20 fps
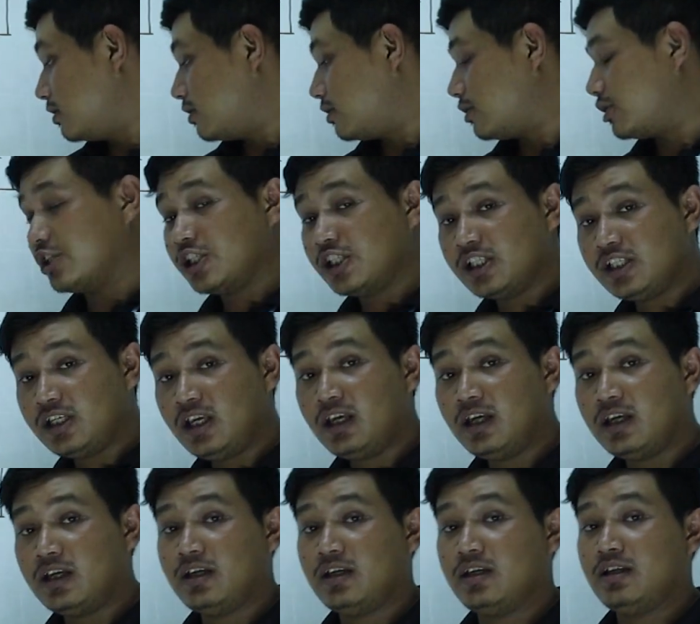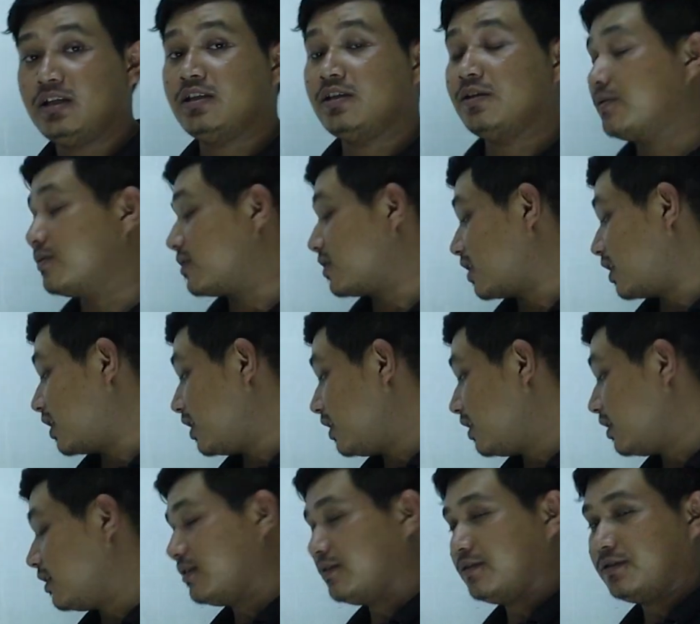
G You say